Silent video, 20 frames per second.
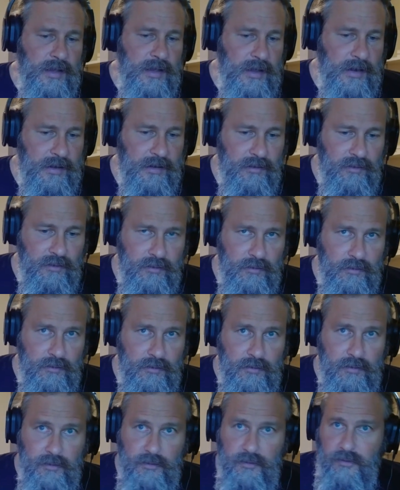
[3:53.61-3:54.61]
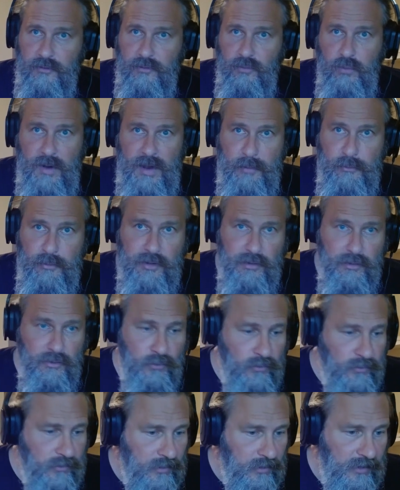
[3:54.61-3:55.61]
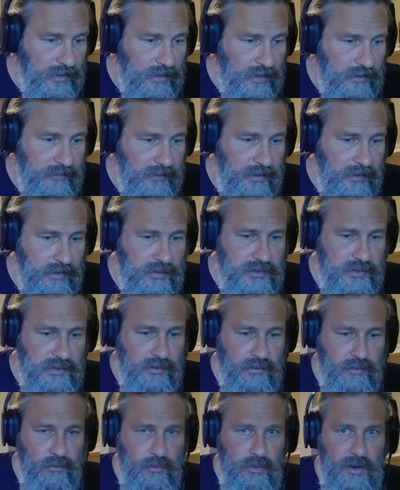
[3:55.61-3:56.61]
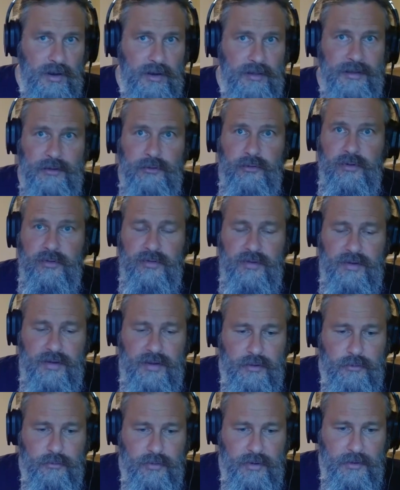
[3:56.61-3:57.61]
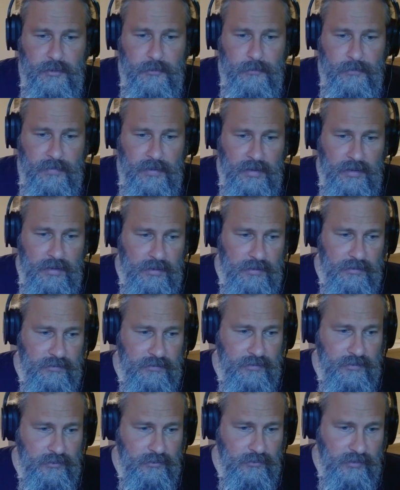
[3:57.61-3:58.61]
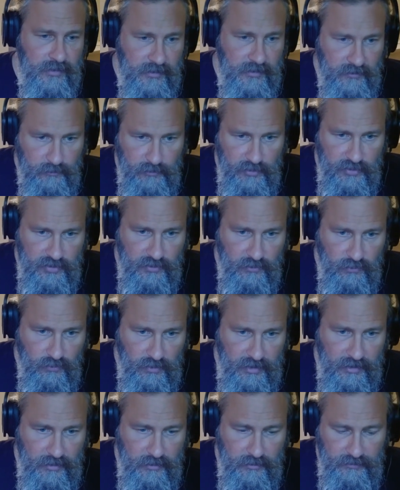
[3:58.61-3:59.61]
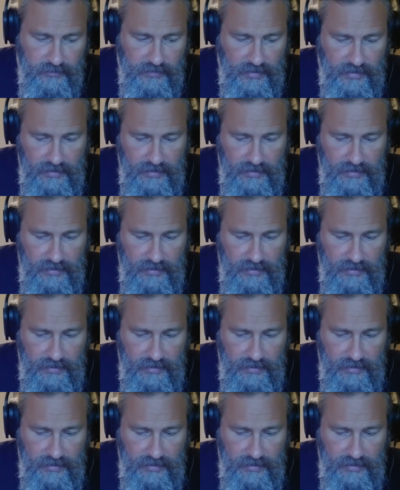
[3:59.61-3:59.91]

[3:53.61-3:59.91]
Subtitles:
And this is why we lose a lot of energy through our electricity grid, is the transmission wires